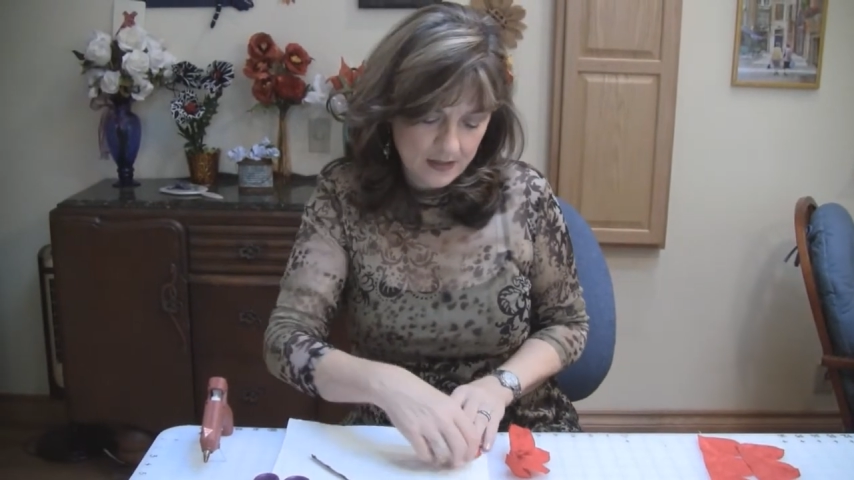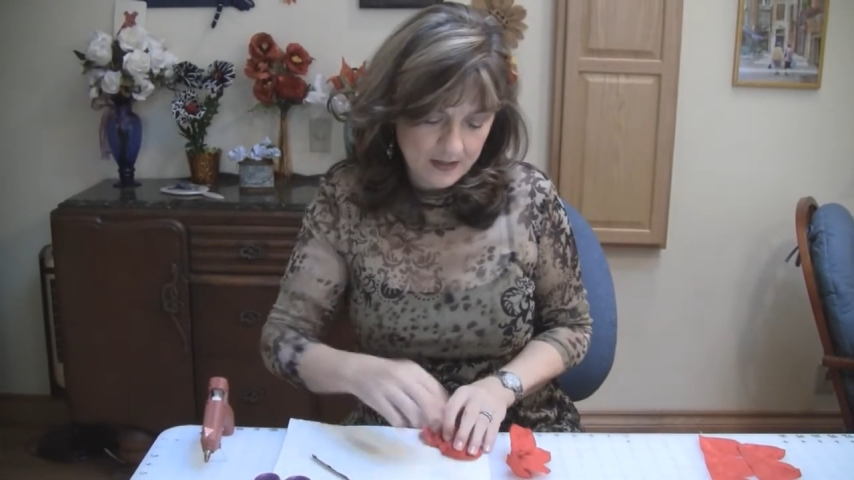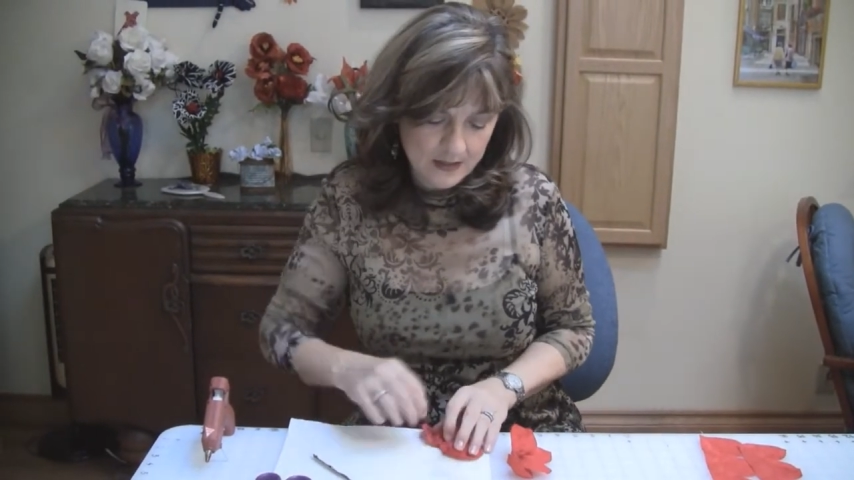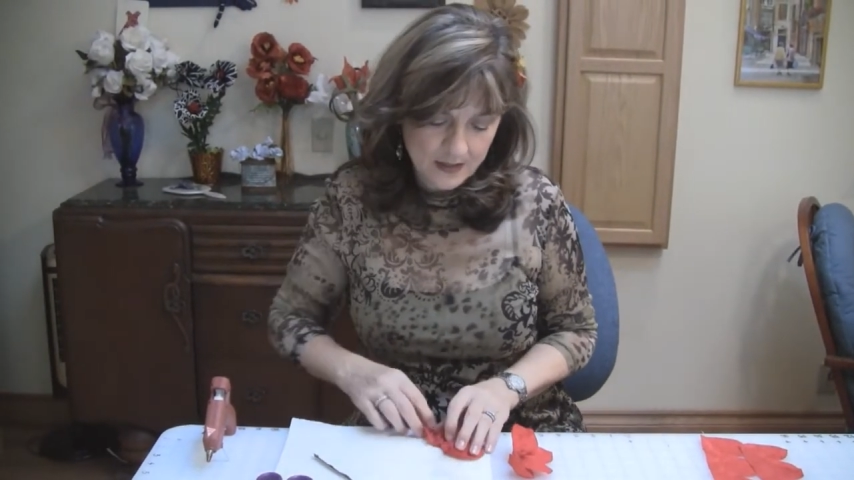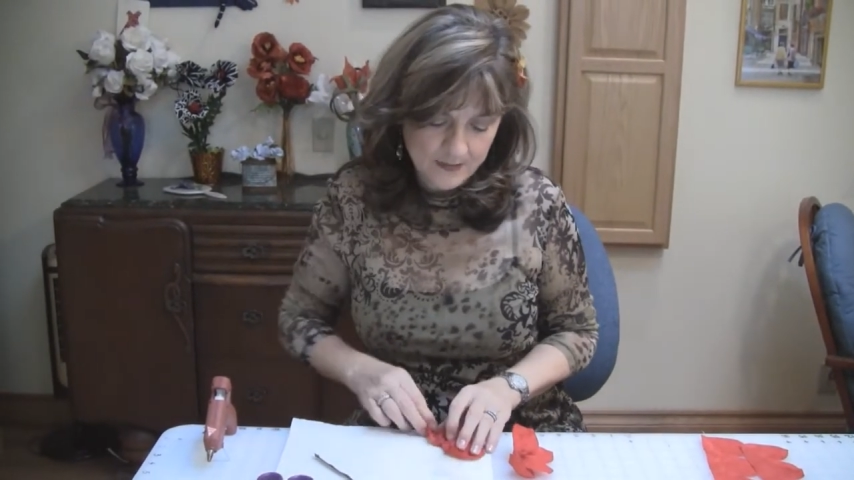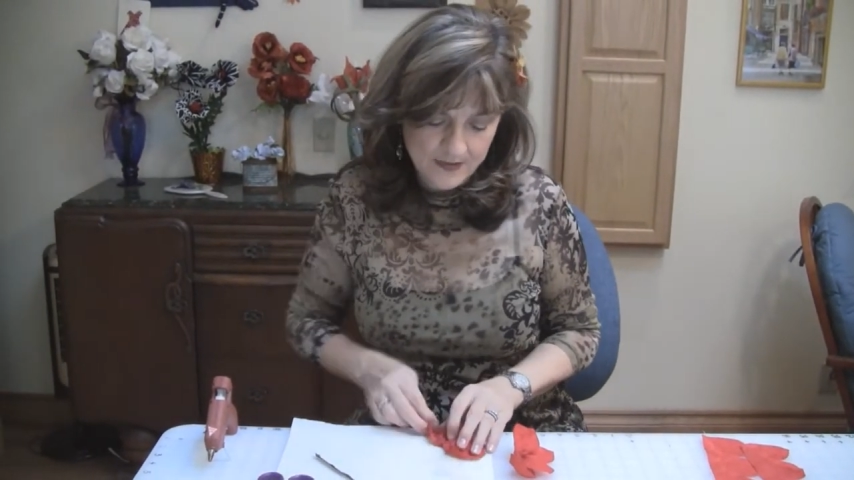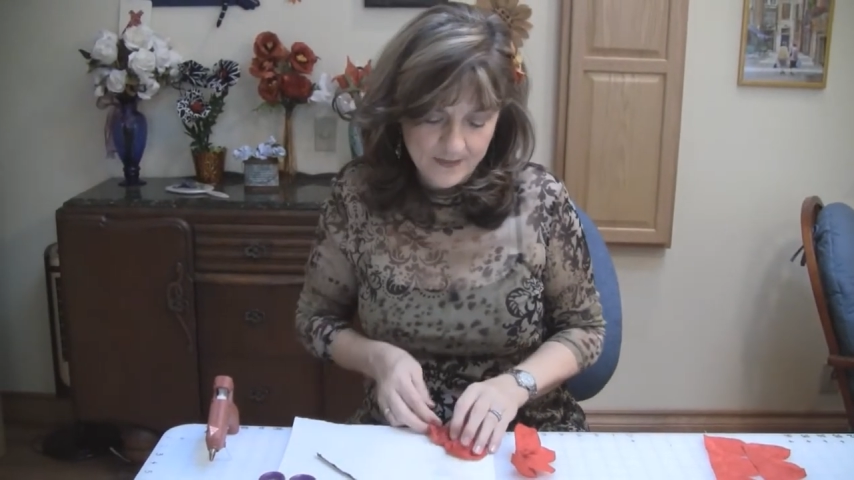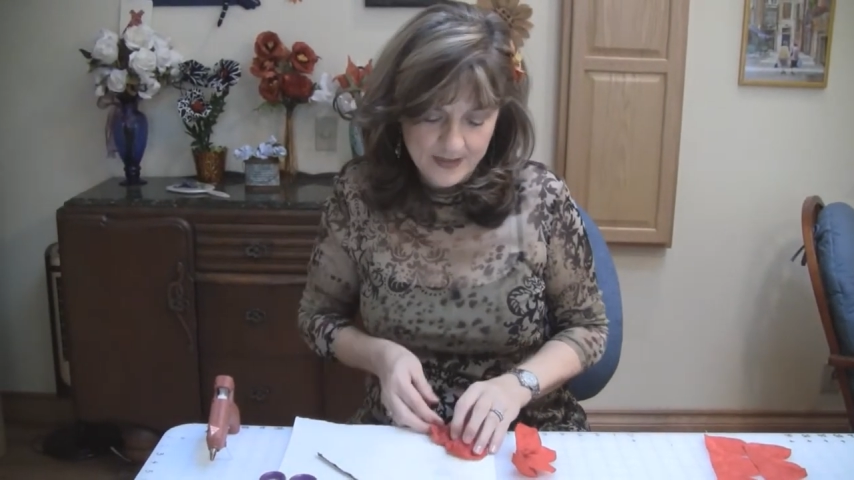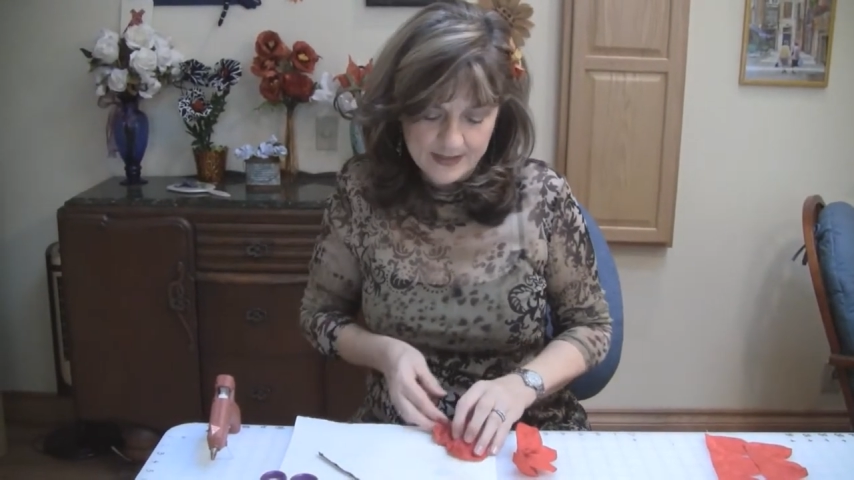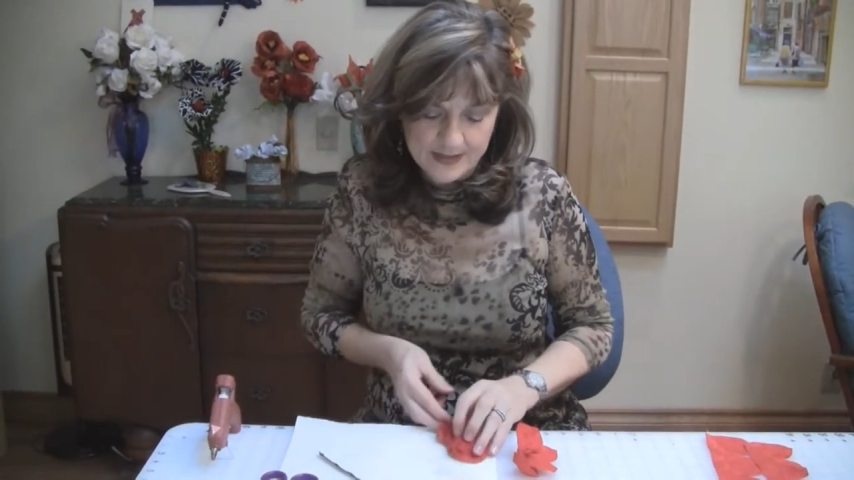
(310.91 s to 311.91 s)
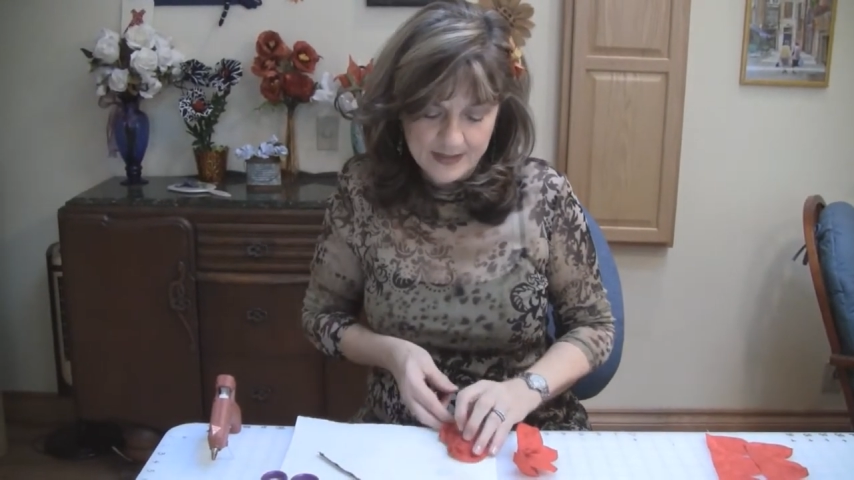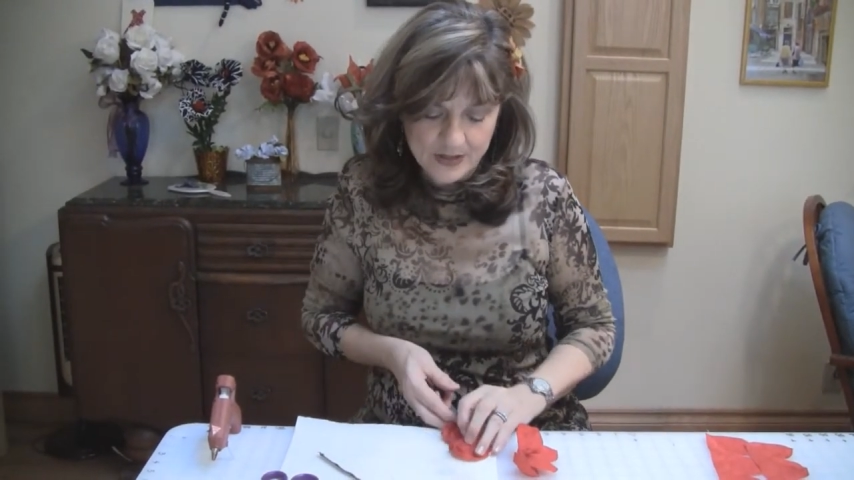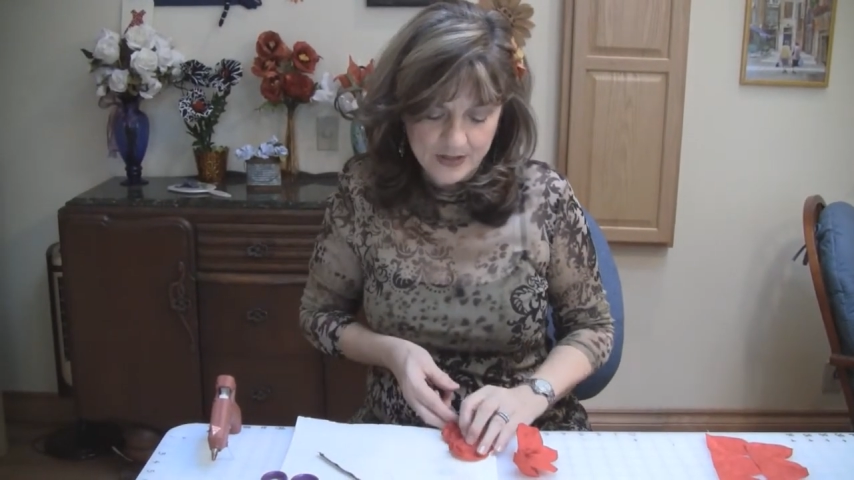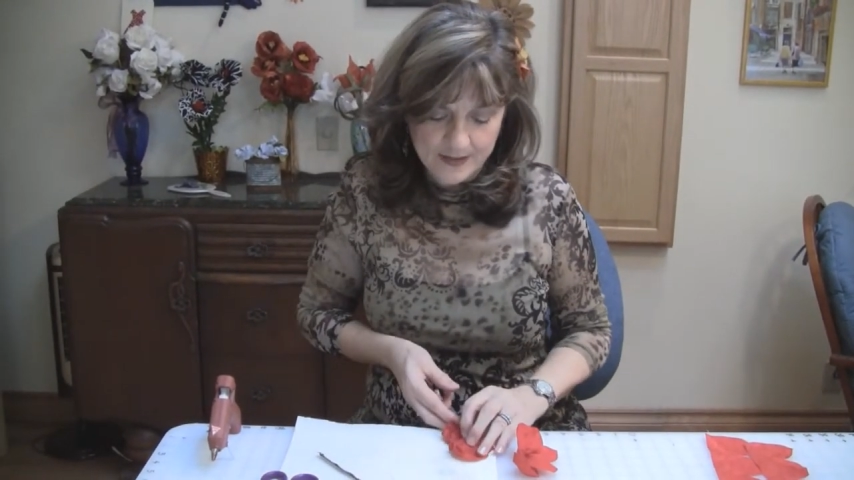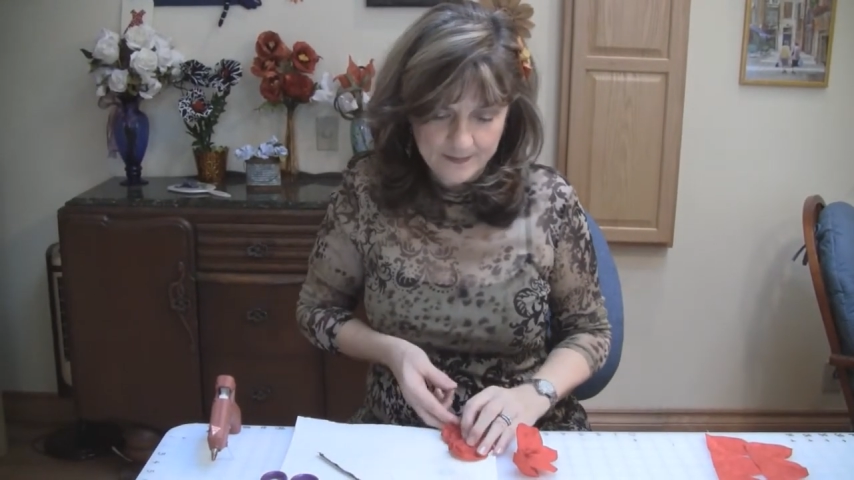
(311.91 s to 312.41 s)
on top of the base
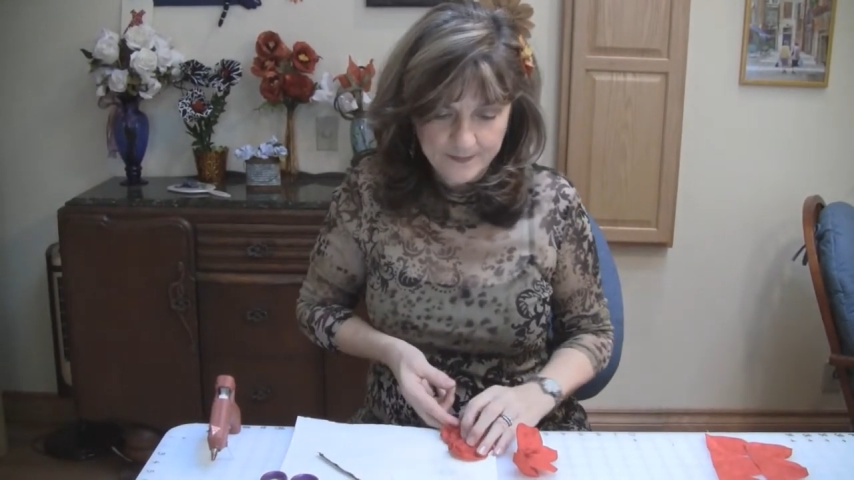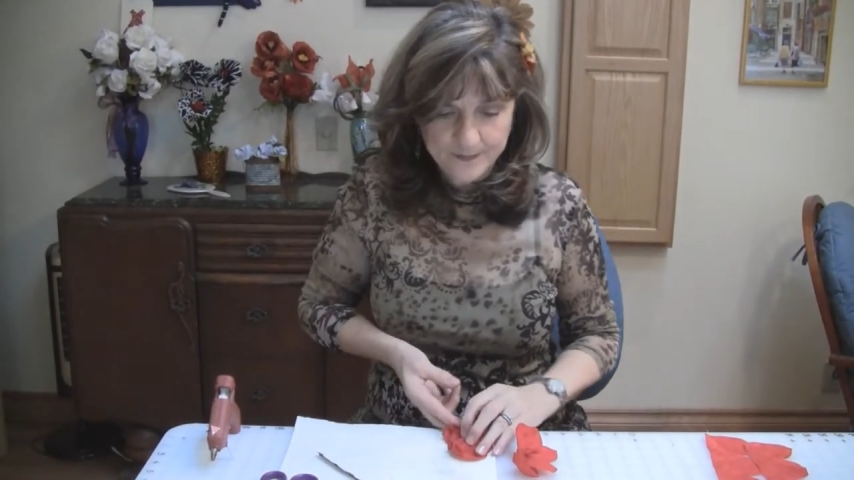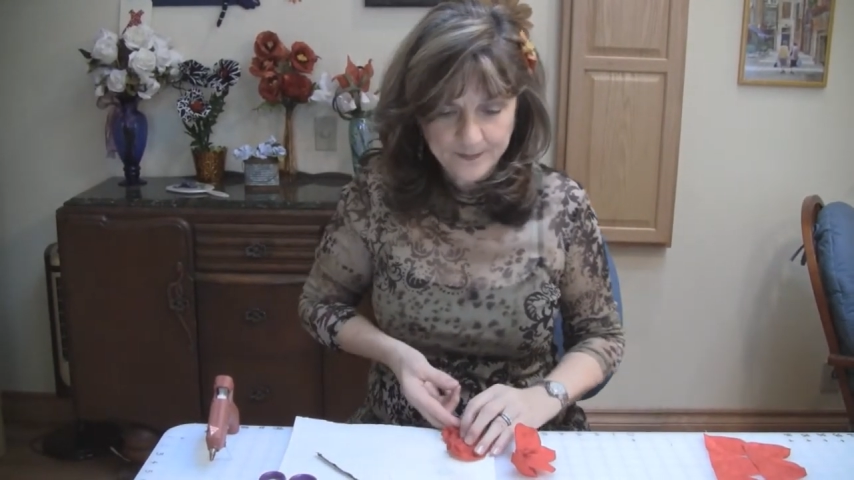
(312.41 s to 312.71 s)
stitching,